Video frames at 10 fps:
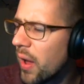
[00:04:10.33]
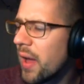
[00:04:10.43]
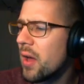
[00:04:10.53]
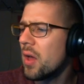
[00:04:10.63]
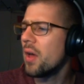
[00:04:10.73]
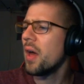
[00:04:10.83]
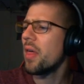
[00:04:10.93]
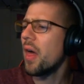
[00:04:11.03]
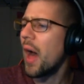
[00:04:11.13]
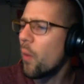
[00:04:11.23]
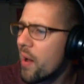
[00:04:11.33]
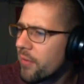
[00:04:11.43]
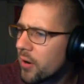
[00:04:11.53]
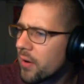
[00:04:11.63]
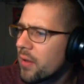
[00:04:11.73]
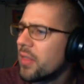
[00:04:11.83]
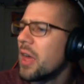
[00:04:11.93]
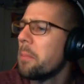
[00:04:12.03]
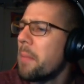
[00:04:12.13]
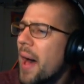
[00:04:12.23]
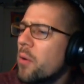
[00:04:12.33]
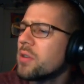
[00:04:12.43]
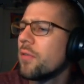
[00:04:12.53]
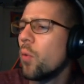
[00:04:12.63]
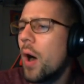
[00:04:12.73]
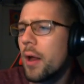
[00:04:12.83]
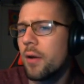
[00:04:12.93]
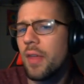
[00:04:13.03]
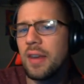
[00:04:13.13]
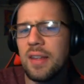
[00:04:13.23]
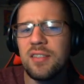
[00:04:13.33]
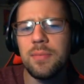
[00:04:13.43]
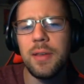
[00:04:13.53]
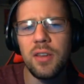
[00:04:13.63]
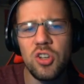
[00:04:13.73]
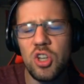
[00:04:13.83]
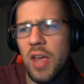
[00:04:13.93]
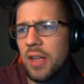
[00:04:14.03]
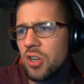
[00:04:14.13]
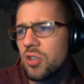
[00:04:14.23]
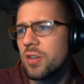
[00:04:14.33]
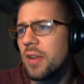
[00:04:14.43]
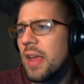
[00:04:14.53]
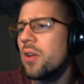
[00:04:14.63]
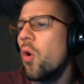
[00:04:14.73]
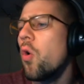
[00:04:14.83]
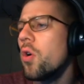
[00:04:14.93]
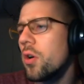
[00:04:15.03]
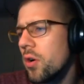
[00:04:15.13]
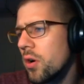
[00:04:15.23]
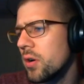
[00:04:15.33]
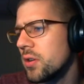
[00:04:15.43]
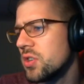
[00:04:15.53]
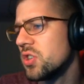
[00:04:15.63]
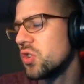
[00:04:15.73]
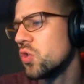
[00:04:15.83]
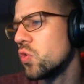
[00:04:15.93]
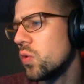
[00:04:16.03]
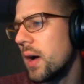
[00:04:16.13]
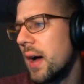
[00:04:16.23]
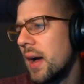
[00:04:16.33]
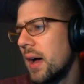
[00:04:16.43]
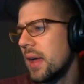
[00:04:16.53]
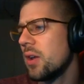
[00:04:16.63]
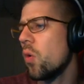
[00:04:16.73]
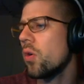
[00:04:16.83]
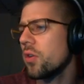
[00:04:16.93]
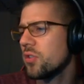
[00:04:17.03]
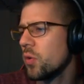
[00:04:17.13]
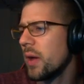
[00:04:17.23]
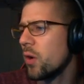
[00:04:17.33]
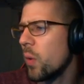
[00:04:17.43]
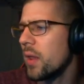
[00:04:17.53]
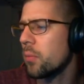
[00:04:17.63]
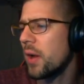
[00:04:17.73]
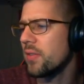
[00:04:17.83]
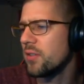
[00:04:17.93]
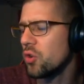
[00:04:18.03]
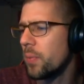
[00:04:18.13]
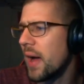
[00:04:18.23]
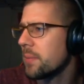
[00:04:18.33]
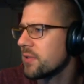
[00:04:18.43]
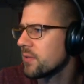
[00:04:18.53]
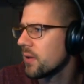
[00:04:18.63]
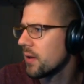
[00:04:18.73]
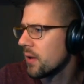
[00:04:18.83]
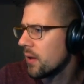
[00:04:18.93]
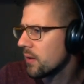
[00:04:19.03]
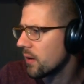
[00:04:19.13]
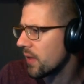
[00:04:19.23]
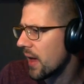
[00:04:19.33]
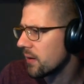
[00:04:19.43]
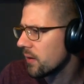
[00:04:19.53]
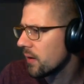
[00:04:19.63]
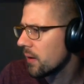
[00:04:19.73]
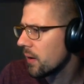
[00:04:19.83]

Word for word: Okay. However, the amount of water that needs to be exchanged in order to uh, in order to equilibrate the two pipes to that